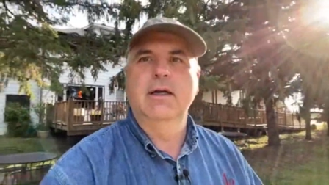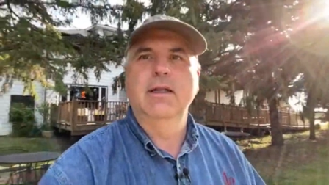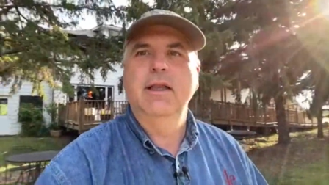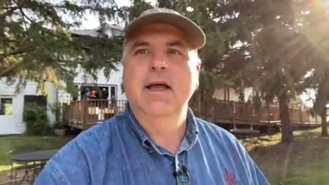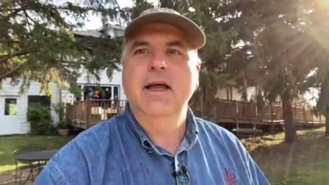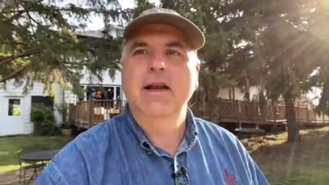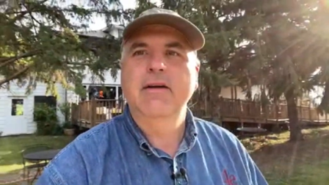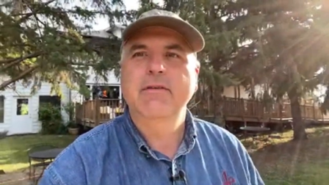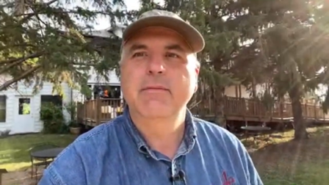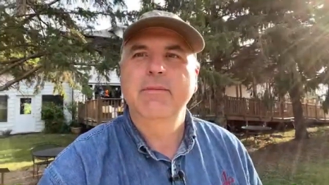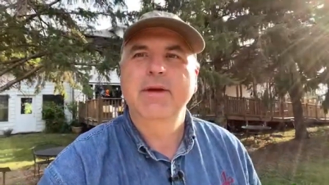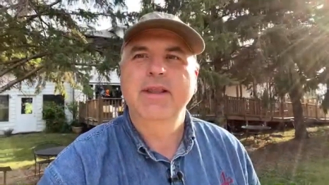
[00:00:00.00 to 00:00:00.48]
a
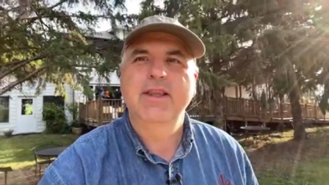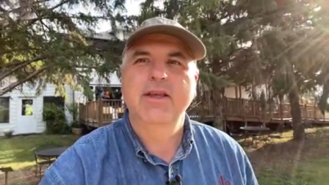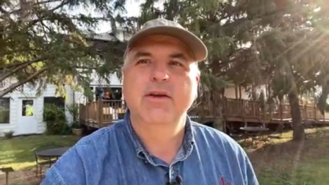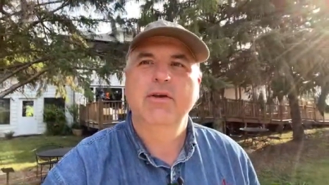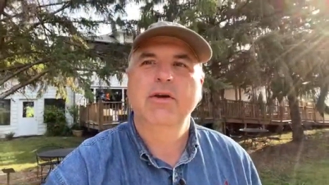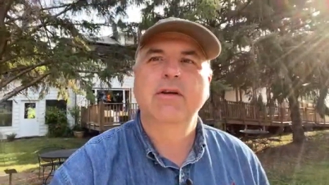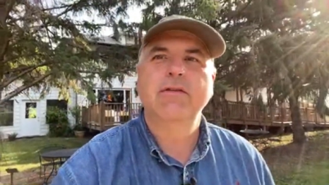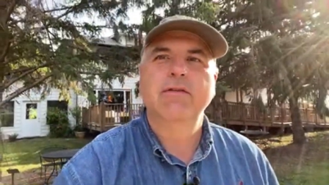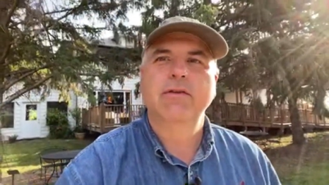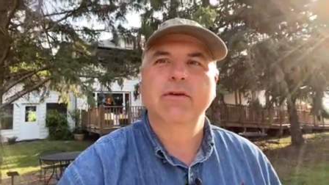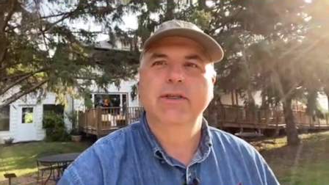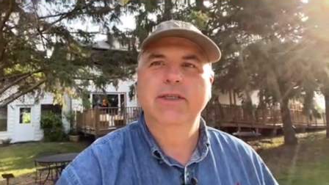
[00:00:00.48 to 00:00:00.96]
lot of them at the
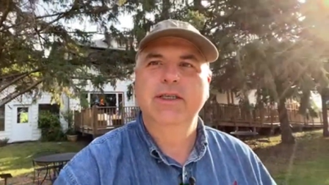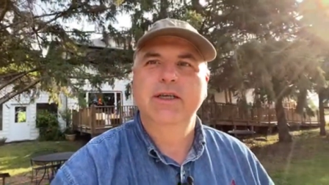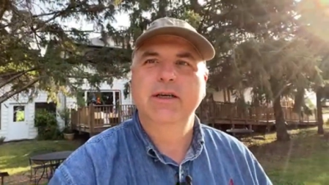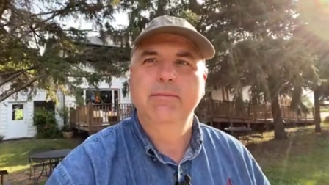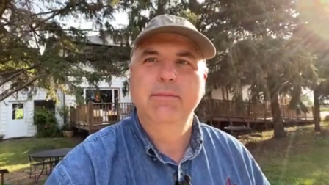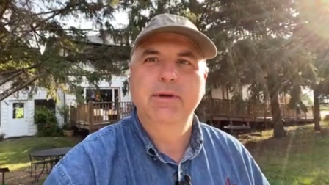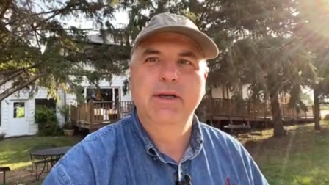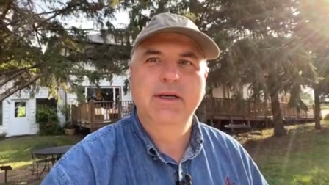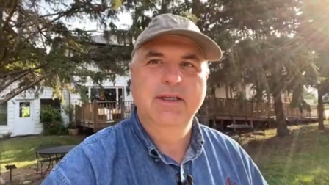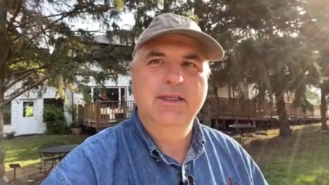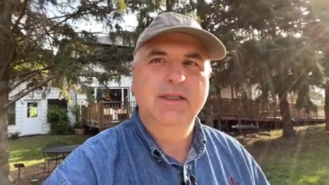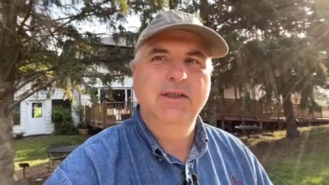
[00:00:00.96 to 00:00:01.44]
University of
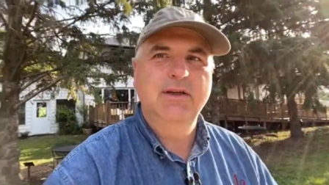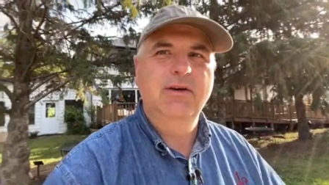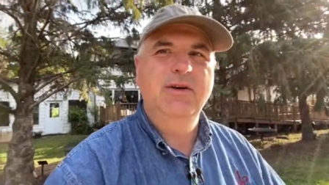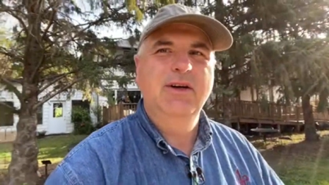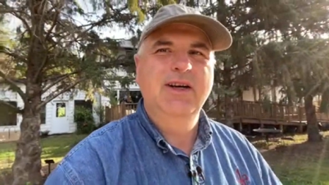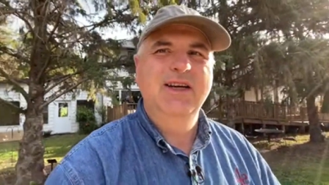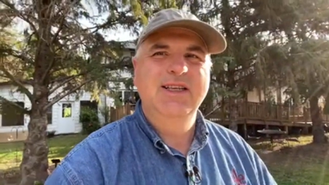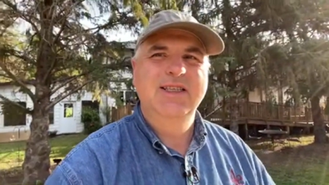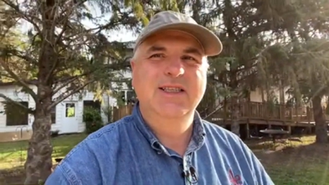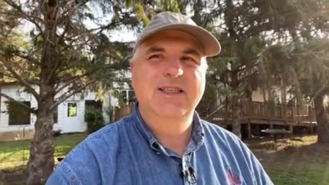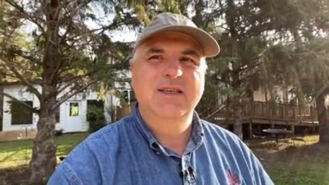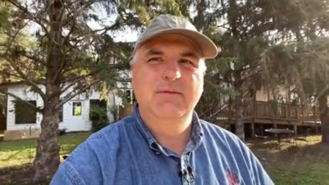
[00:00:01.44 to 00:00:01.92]

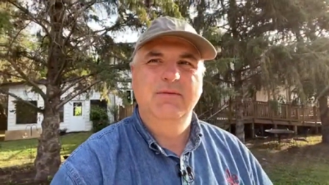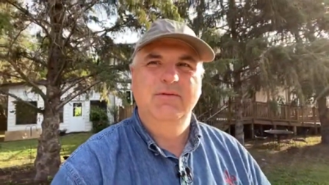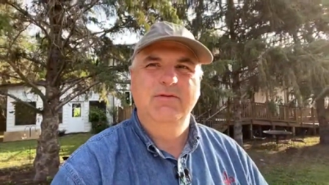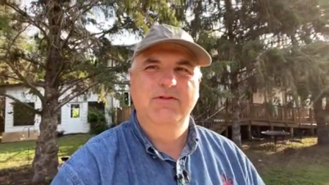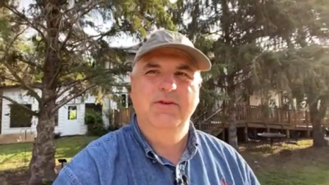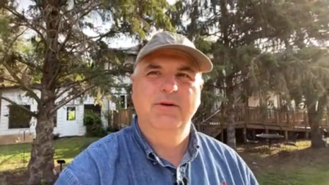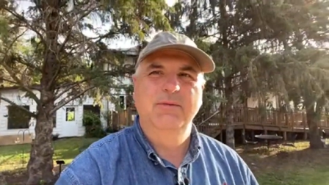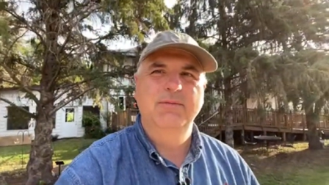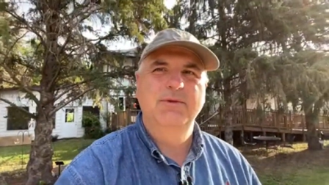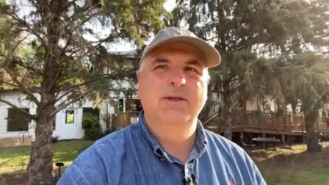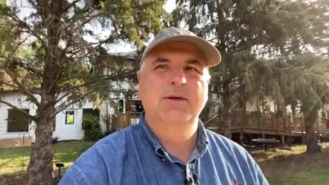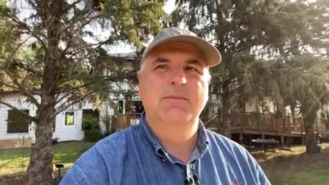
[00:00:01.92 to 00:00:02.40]
Minnesota and some
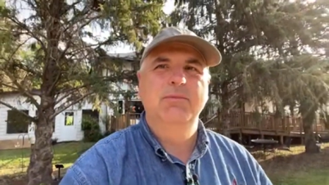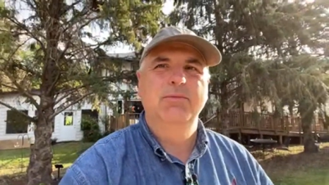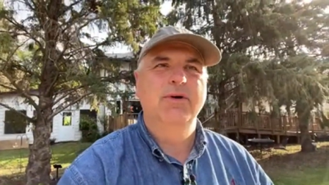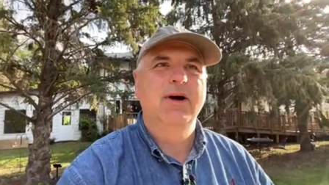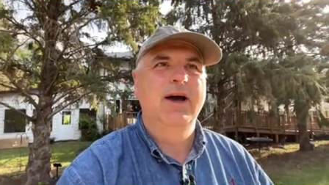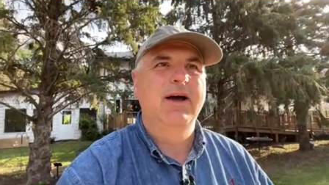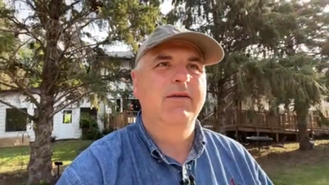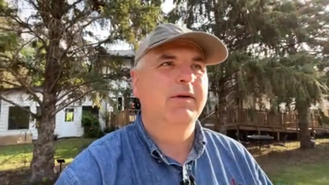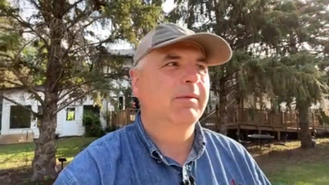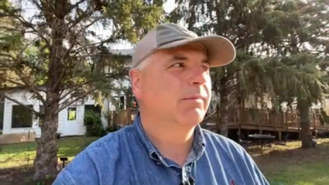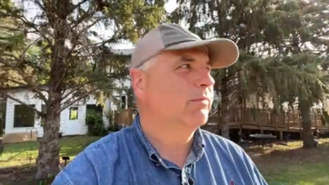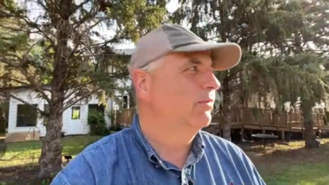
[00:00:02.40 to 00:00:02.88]
from some
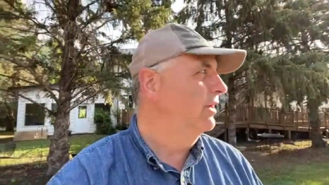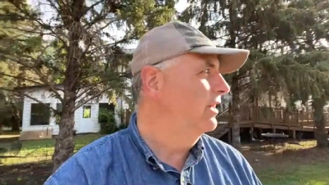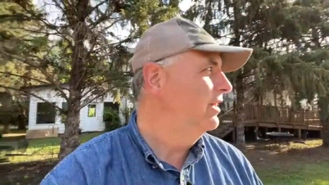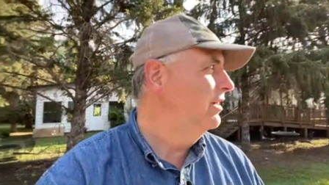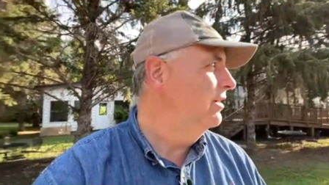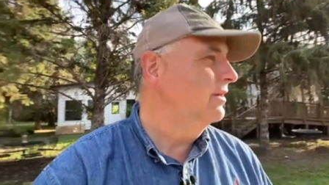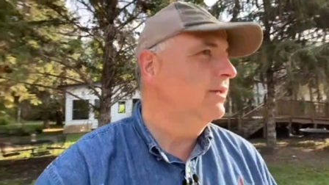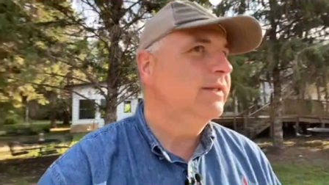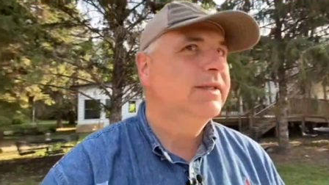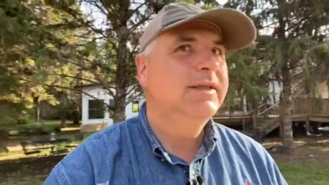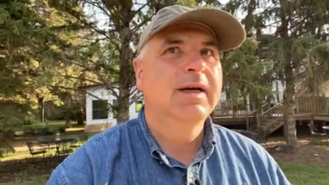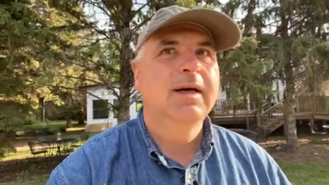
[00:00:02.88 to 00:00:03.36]
private
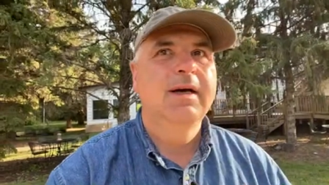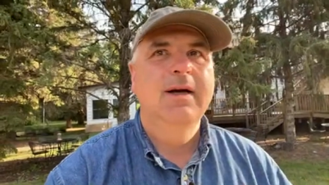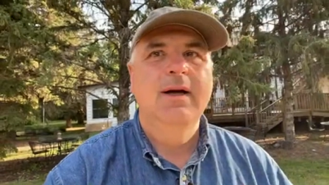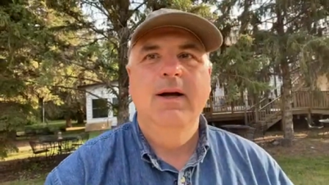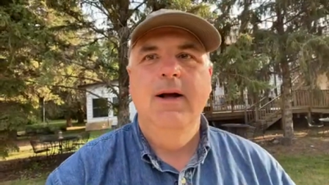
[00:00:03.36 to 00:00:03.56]
breeders.